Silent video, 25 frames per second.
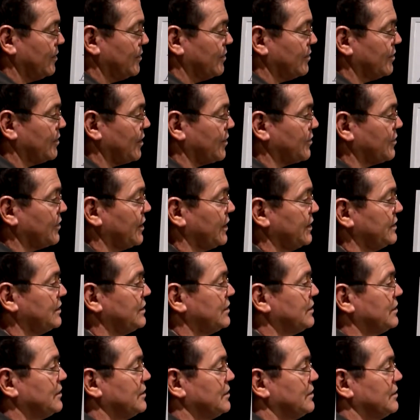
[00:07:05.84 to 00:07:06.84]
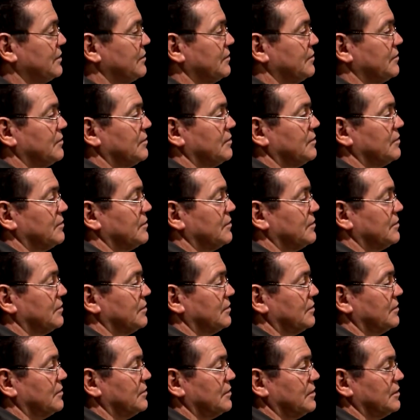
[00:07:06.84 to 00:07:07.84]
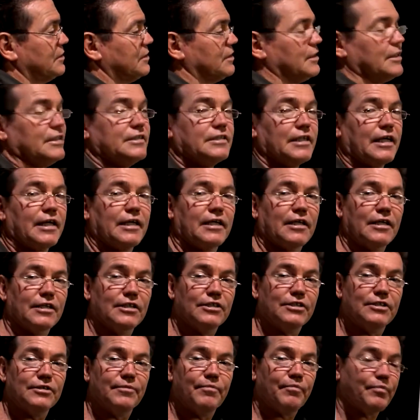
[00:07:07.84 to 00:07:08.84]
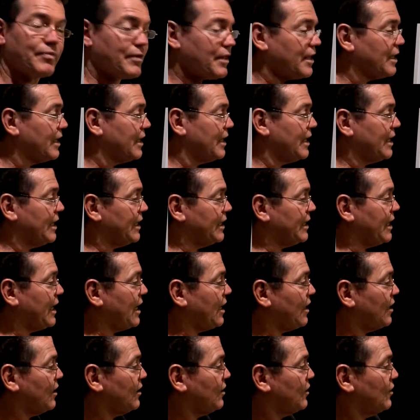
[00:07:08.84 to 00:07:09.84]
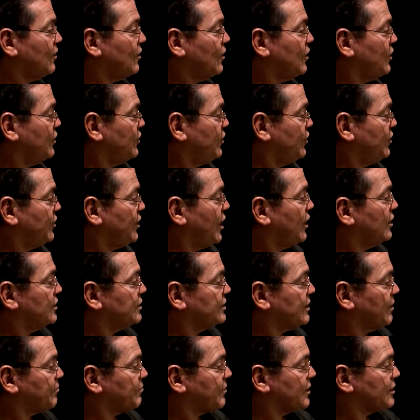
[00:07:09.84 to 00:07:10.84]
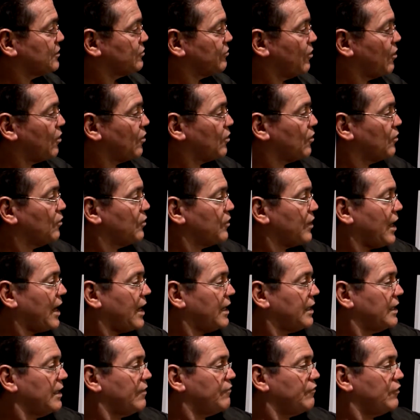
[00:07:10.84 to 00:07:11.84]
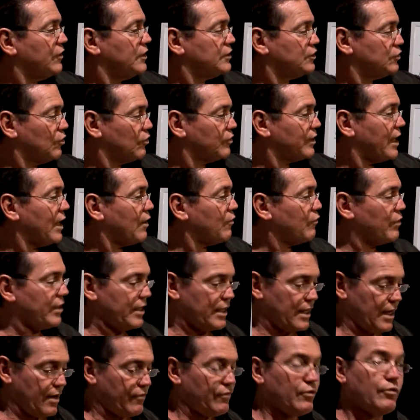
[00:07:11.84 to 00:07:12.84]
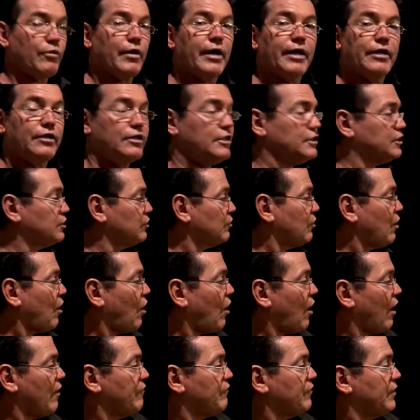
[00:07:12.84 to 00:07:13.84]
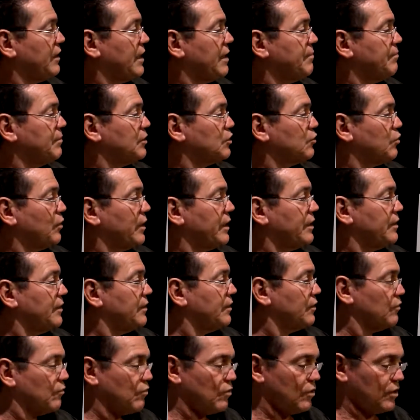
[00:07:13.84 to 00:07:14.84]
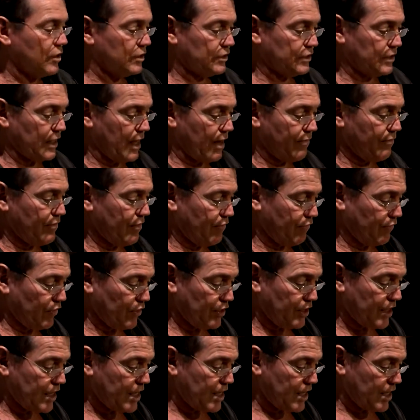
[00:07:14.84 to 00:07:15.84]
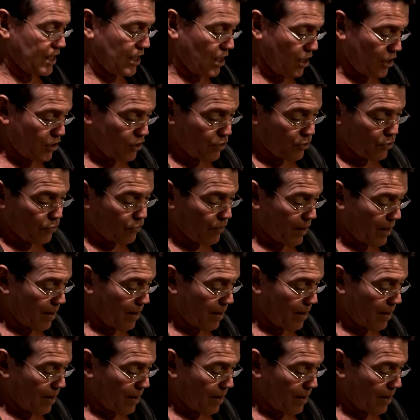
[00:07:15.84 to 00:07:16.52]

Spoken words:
that this is English. Now, you know something's wrong with that. If you saw that written everywhere and you saw a hyphen in between the words, even if you didn't know your